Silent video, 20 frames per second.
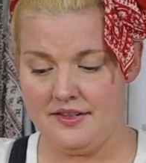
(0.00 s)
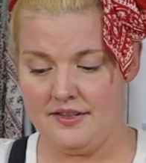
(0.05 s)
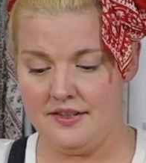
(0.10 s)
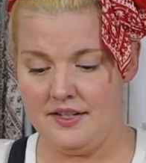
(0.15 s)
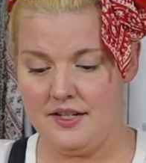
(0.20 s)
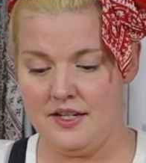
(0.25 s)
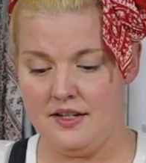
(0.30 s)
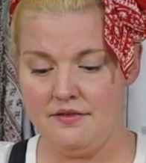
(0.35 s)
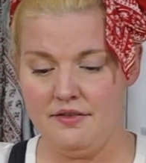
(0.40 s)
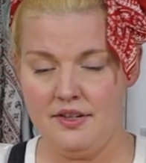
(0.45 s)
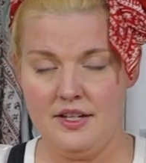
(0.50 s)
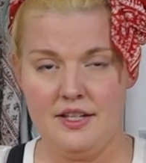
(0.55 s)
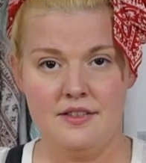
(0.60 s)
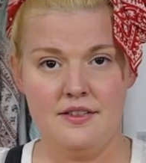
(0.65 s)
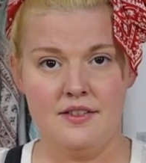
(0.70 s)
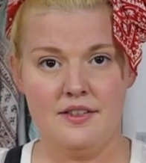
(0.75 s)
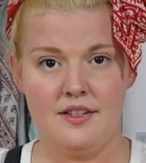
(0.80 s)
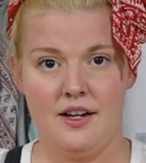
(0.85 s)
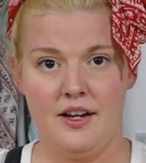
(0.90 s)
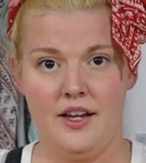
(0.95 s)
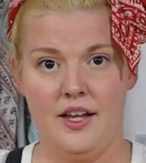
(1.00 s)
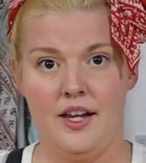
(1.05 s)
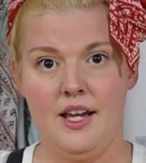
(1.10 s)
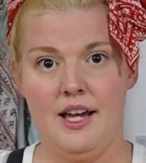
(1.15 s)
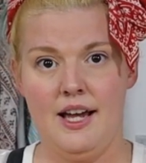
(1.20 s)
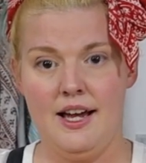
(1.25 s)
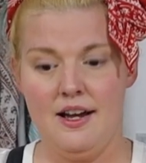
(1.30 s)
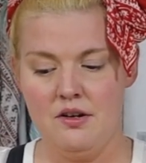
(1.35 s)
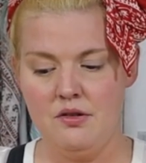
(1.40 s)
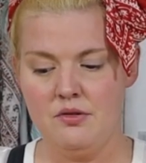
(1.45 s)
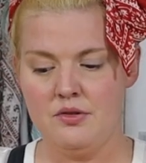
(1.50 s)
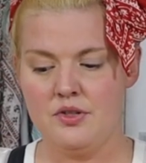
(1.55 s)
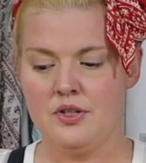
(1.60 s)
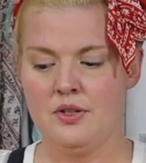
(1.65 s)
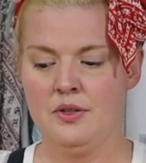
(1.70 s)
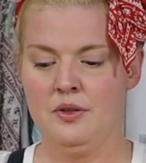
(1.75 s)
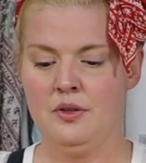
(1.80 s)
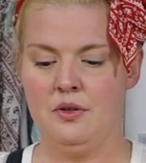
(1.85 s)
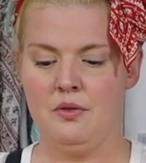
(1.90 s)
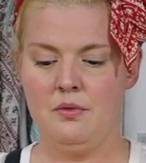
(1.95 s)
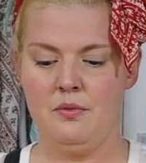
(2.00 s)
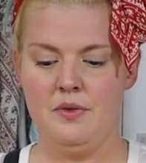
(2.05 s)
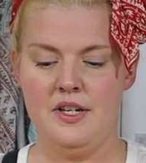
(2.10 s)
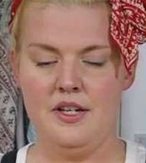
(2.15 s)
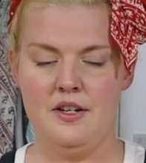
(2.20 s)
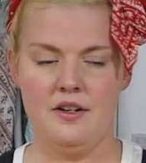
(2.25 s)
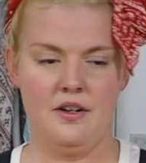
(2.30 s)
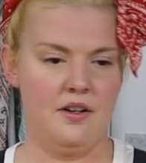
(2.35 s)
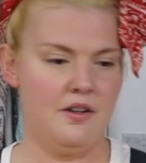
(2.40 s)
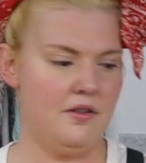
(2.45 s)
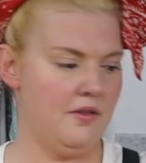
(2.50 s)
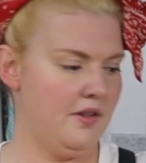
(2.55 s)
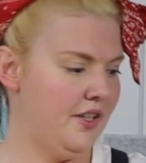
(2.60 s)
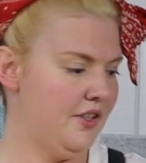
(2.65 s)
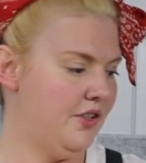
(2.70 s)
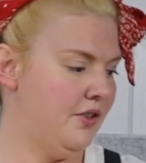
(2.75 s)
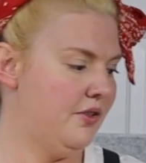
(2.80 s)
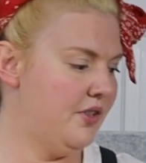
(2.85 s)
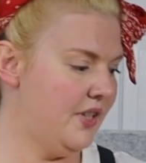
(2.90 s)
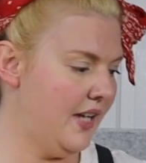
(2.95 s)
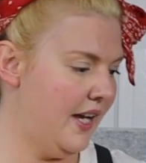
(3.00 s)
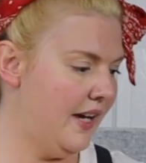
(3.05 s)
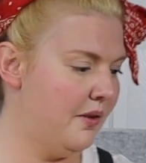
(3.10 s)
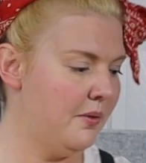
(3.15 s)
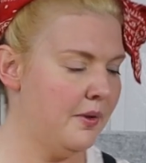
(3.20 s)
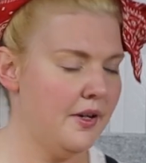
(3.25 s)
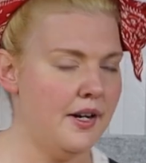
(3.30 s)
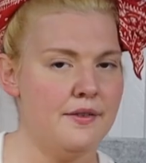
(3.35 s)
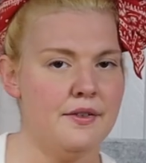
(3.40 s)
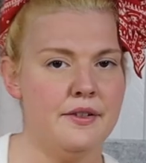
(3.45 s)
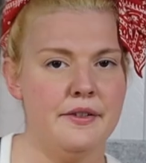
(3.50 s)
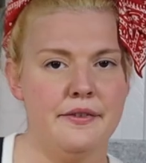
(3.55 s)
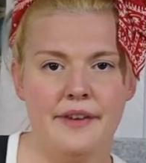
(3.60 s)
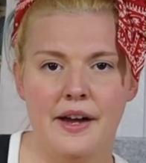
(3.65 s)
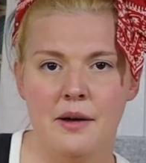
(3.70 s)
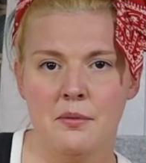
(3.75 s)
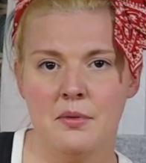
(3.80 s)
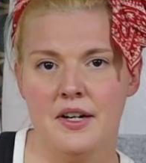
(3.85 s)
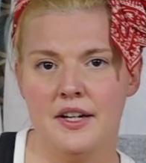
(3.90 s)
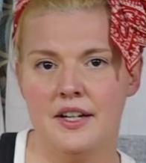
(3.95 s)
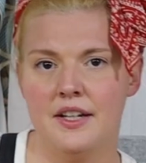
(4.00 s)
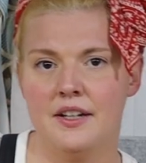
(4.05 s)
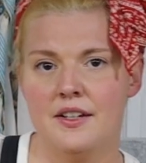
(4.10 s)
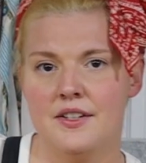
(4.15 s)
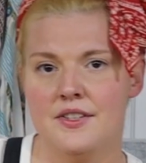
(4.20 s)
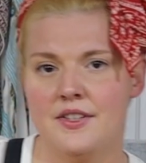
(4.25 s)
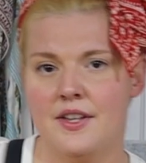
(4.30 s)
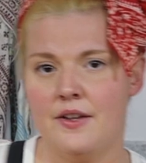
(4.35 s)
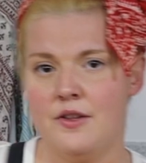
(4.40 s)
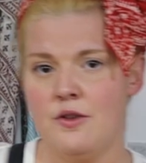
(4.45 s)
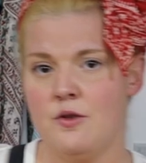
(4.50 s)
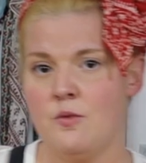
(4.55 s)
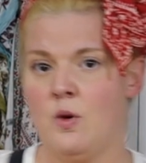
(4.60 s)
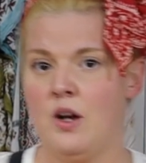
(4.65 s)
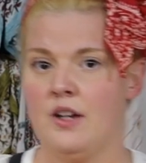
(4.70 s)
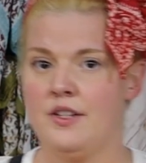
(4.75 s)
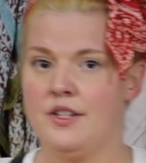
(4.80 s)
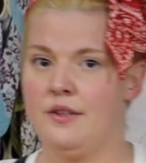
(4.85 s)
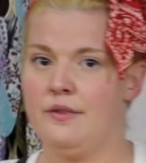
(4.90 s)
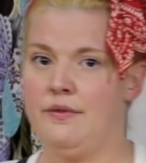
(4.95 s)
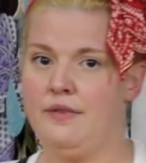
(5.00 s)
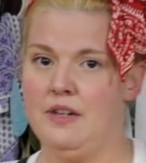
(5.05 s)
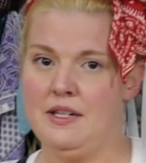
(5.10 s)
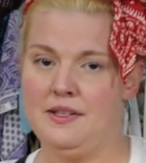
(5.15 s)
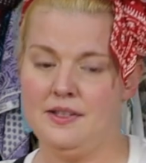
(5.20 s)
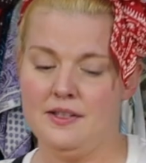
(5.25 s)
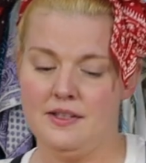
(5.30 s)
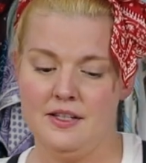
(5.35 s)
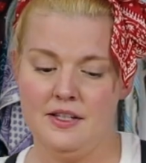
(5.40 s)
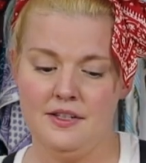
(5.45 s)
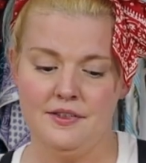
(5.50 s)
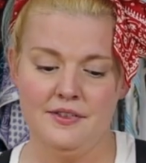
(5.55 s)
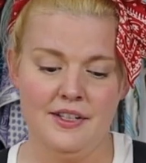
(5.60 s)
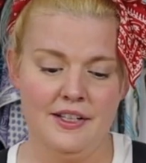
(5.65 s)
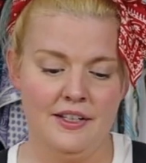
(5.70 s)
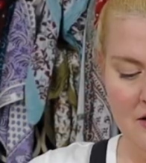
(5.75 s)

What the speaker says: sleeve inside out, we are going to take whatever fabric it is that you want to face it in.